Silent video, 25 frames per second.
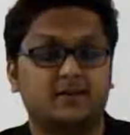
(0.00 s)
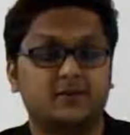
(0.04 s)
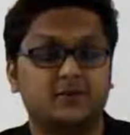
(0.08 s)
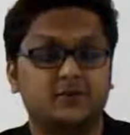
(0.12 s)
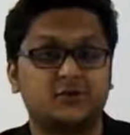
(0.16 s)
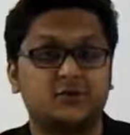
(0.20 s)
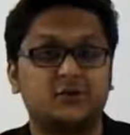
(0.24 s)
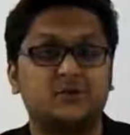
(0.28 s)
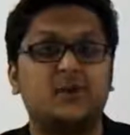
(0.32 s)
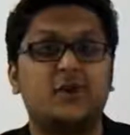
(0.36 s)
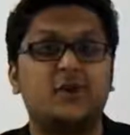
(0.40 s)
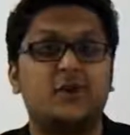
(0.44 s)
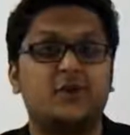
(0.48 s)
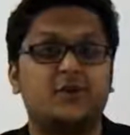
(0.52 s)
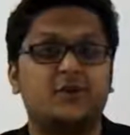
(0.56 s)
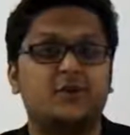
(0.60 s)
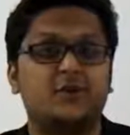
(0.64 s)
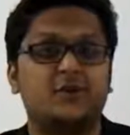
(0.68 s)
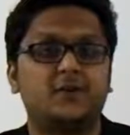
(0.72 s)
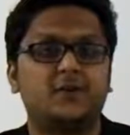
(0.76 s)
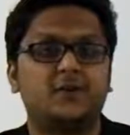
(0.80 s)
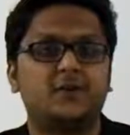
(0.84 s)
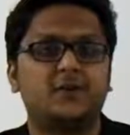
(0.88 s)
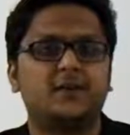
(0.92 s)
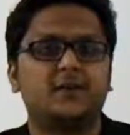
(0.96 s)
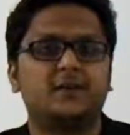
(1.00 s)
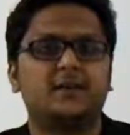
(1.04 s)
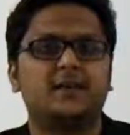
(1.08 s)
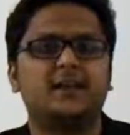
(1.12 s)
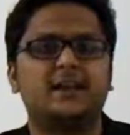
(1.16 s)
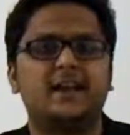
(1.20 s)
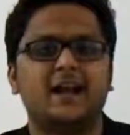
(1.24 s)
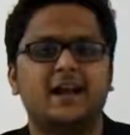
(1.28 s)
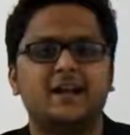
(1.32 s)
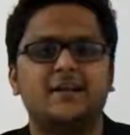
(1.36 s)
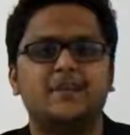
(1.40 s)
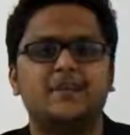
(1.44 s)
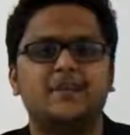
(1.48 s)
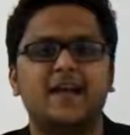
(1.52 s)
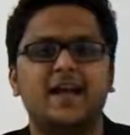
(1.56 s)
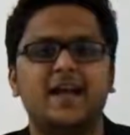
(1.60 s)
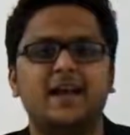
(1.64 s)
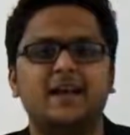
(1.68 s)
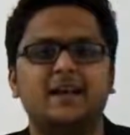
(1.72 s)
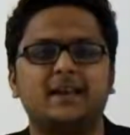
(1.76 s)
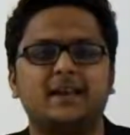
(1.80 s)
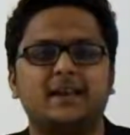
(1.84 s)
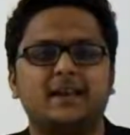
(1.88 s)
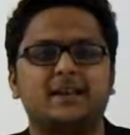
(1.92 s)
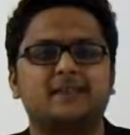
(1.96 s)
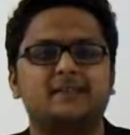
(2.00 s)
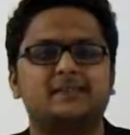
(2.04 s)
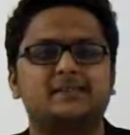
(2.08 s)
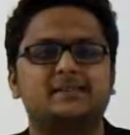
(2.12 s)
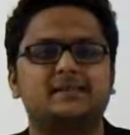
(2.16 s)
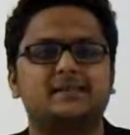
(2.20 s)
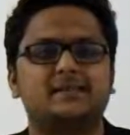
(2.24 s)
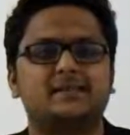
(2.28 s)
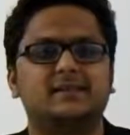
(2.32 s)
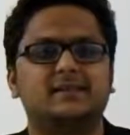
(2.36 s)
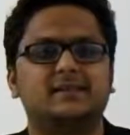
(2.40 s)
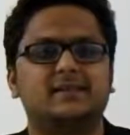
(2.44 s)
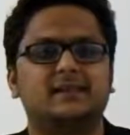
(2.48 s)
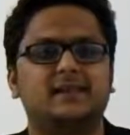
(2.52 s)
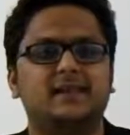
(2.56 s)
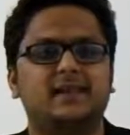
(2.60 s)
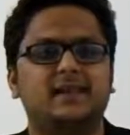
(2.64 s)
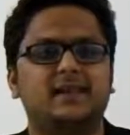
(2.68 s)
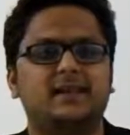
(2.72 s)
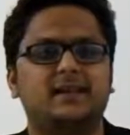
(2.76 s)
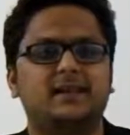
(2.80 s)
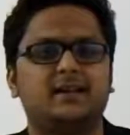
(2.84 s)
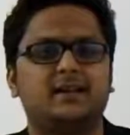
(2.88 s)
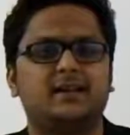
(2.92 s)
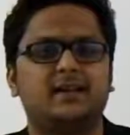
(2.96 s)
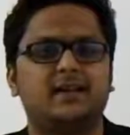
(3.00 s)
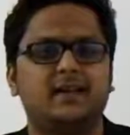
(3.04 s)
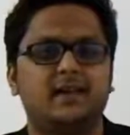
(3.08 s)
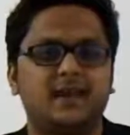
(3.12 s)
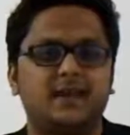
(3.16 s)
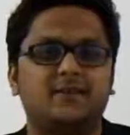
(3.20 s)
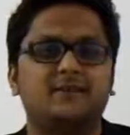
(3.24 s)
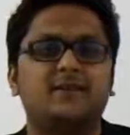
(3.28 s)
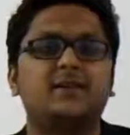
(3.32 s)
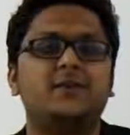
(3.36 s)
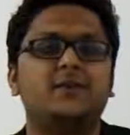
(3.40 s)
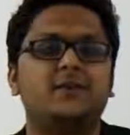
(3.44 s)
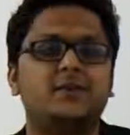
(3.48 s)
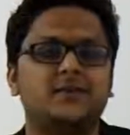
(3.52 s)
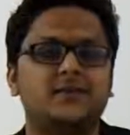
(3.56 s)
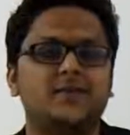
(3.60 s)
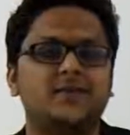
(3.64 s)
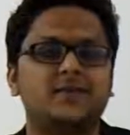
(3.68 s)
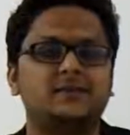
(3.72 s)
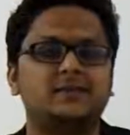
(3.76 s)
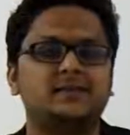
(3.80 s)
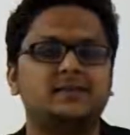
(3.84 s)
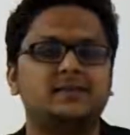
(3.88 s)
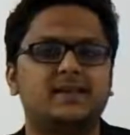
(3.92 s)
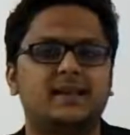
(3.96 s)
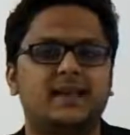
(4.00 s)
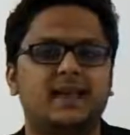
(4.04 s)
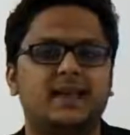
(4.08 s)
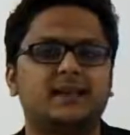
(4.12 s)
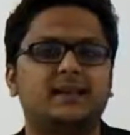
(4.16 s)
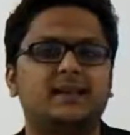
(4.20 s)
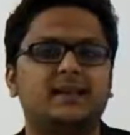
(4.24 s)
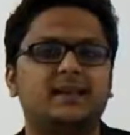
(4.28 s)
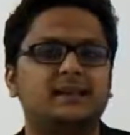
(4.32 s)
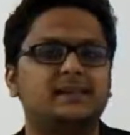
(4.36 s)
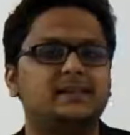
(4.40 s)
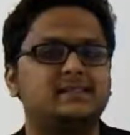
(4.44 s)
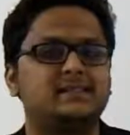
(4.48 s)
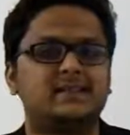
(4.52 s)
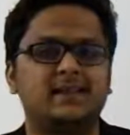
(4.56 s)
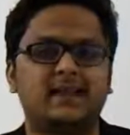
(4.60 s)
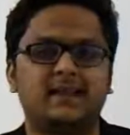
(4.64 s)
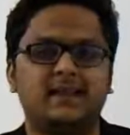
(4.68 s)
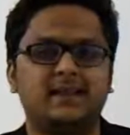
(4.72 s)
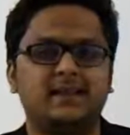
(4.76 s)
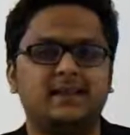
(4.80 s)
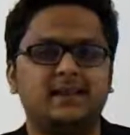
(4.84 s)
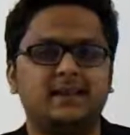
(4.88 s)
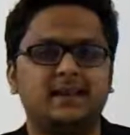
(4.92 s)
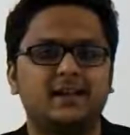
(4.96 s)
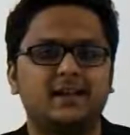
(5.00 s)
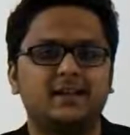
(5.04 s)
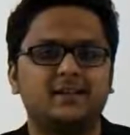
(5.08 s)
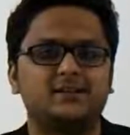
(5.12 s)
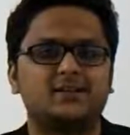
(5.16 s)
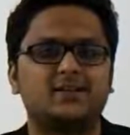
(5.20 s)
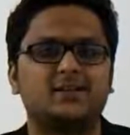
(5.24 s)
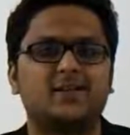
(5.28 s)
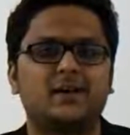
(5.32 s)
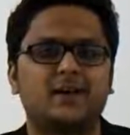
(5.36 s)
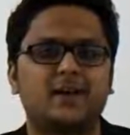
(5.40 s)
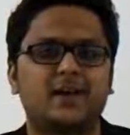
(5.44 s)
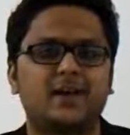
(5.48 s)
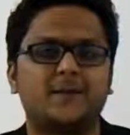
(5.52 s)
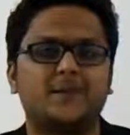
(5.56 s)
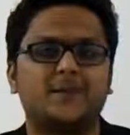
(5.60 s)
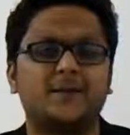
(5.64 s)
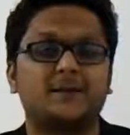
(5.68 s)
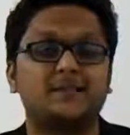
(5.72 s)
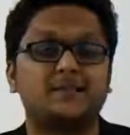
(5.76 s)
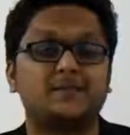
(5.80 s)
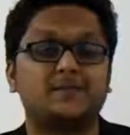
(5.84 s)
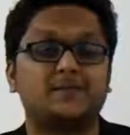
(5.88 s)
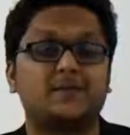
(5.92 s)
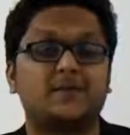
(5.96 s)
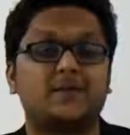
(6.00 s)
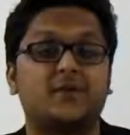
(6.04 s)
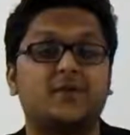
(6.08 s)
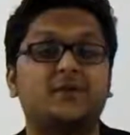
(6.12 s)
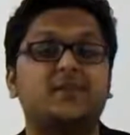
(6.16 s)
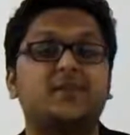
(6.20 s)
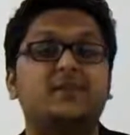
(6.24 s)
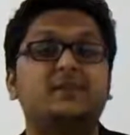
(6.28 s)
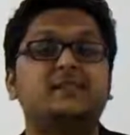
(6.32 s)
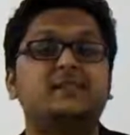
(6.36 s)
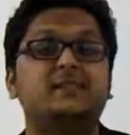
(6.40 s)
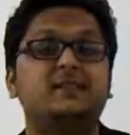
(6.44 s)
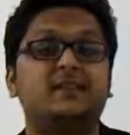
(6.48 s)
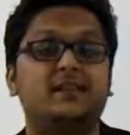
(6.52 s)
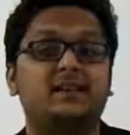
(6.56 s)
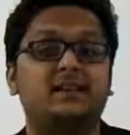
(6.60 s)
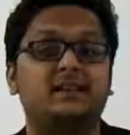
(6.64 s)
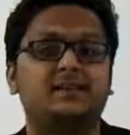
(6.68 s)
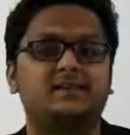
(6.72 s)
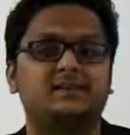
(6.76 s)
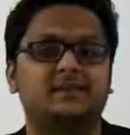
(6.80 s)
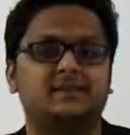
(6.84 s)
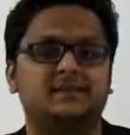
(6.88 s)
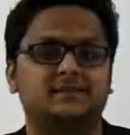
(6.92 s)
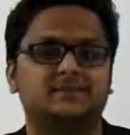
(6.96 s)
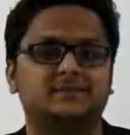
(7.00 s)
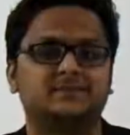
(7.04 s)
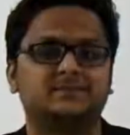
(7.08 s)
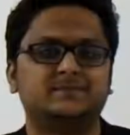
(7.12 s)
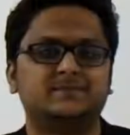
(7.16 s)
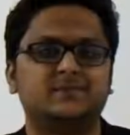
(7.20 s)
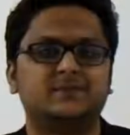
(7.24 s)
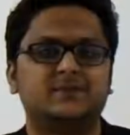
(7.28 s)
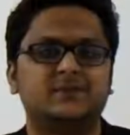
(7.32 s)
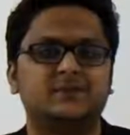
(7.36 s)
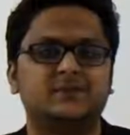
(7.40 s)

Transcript: Tomorrow, that pen is like 11 rupees and he is selling. So what happens? His profit is increasing.